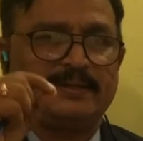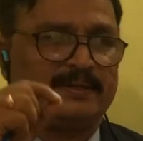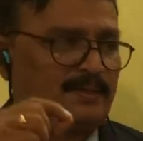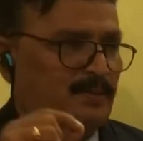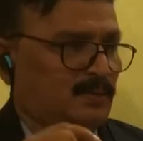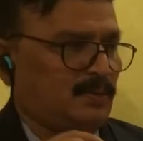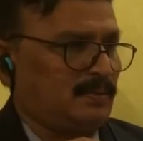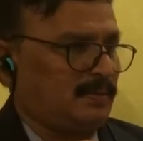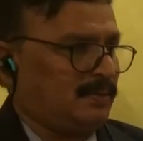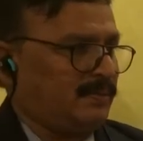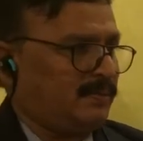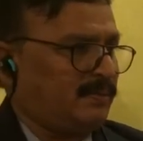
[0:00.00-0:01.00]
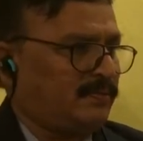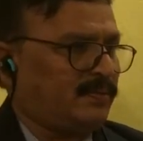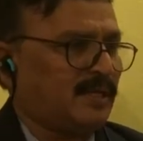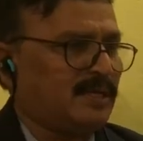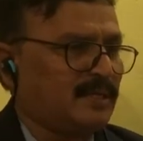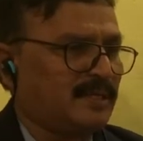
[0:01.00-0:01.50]
So,
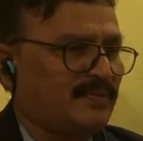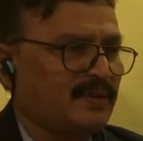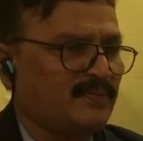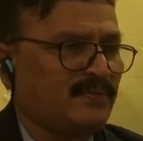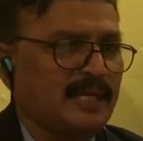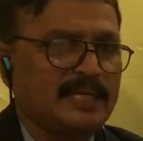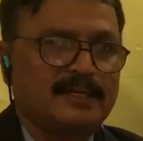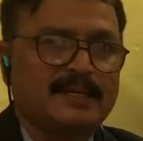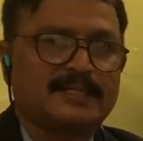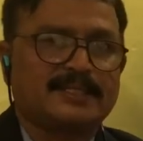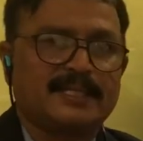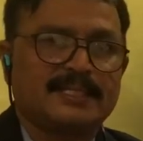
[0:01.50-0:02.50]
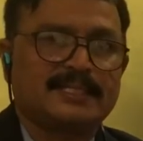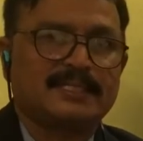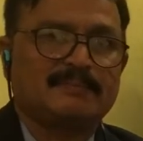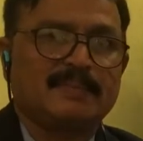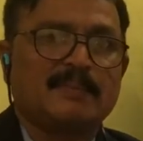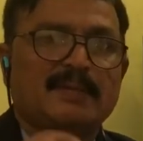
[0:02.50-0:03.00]
from follicular cells,
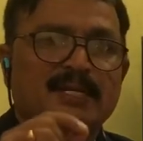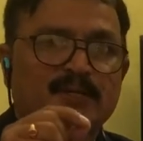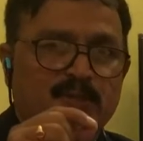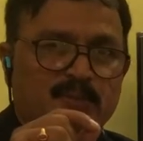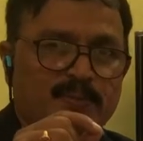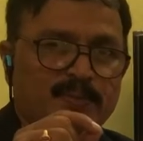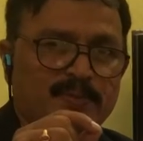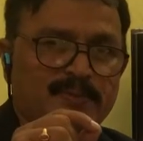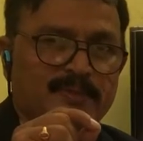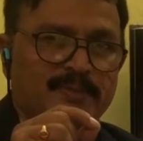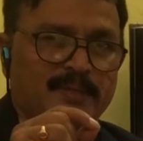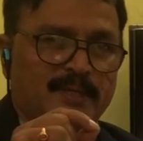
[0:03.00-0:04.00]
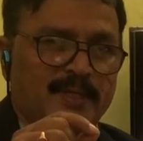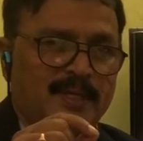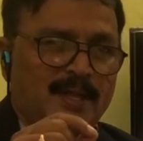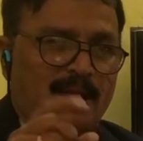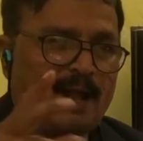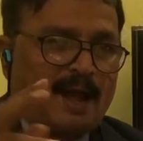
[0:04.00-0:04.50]
mammary tubules.
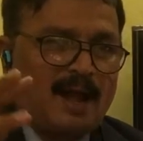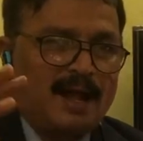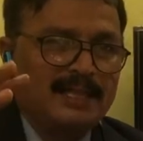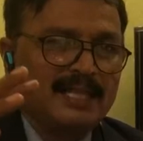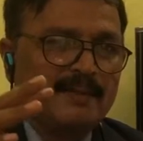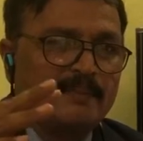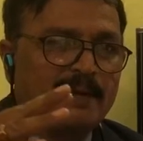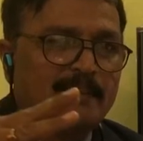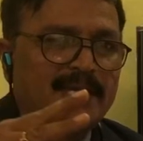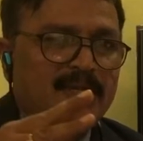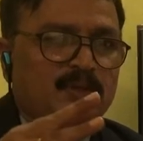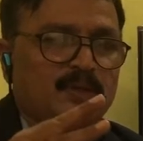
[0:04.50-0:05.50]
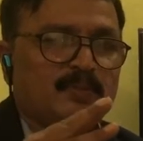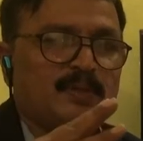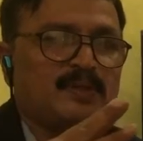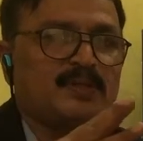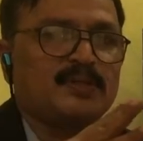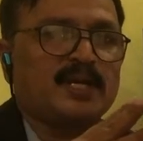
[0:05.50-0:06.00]
All the mammary
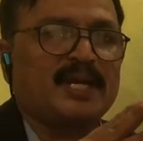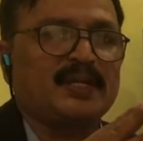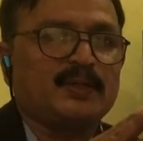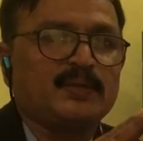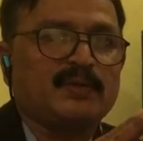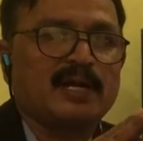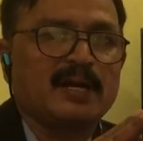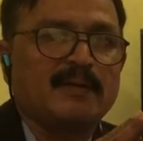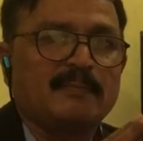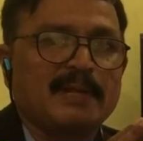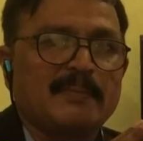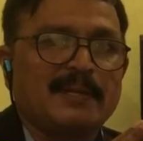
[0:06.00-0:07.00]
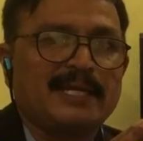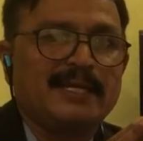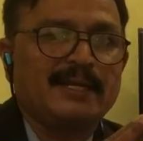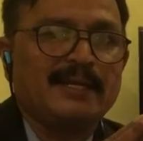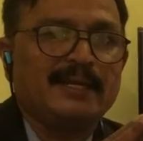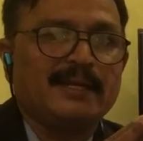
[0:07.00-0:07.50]
tubules join to form mammary
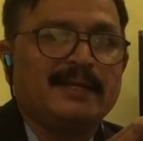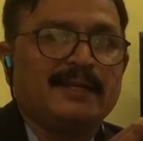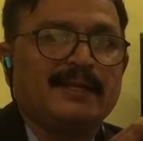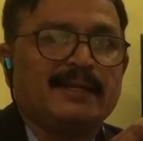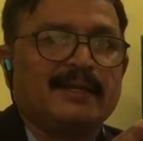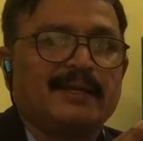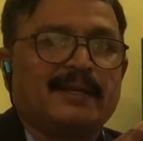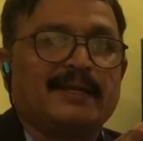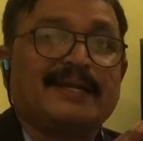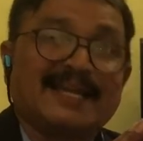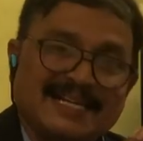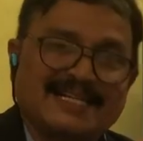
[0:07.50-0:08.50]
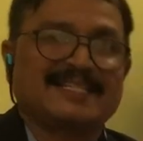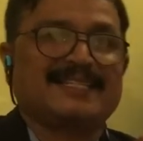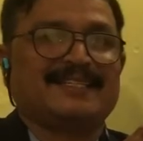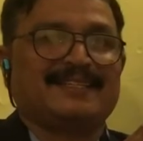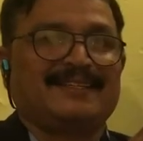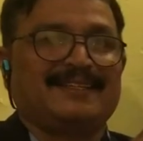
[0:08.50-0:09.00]
ducts.
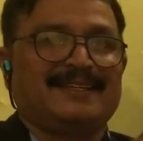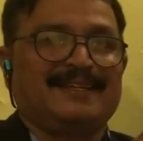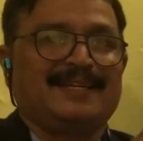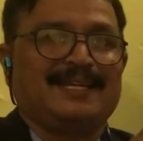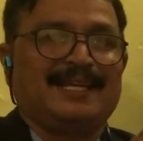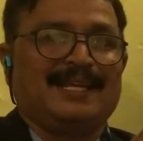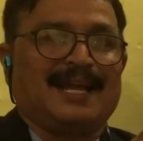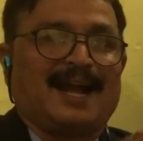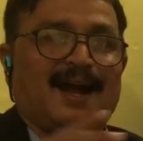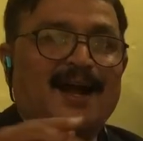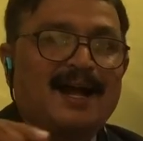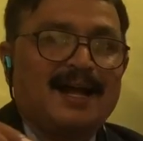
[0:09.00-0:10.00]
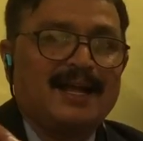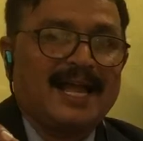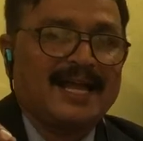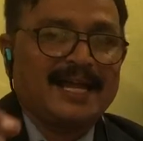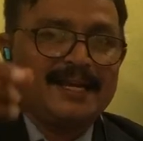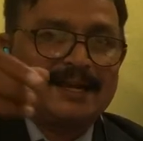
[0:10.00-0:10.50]
All
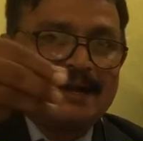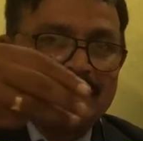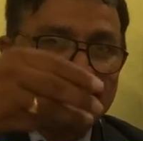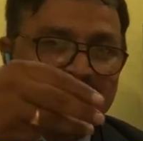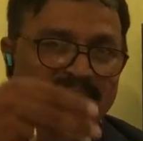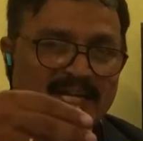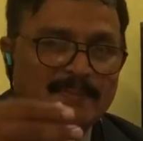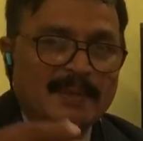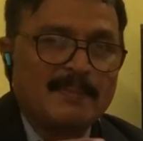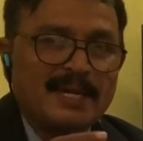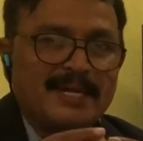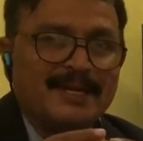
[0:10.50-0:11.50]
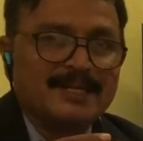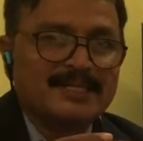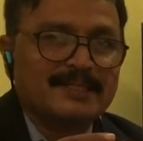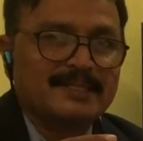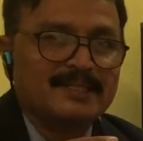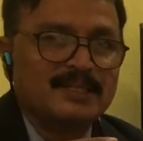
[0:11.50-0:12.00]
again different mammary
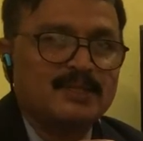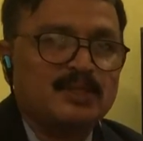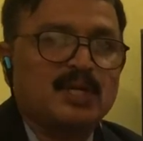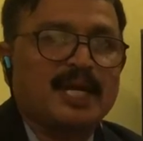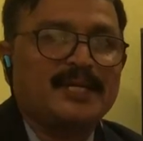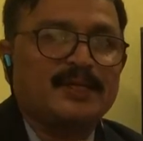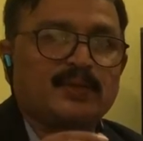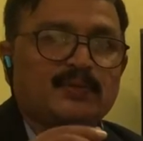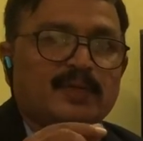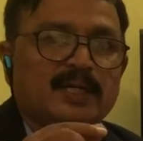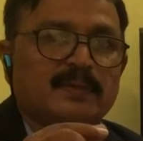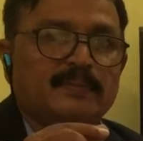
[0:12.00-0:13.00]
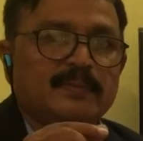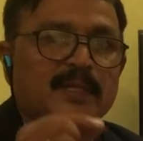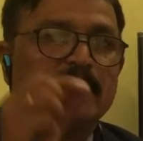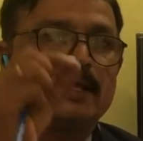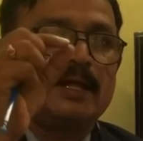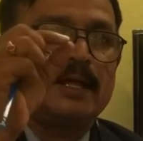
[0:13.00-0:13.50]
ducts join to form
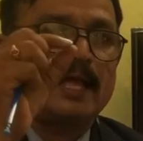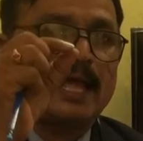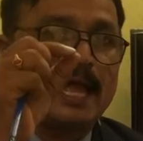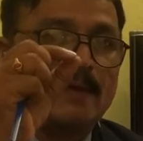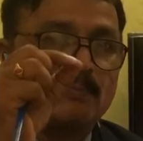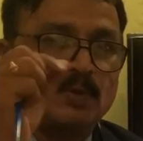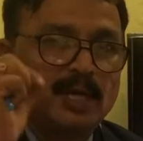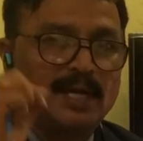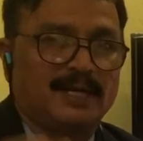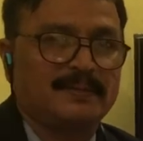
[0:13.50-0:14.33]
ampulla.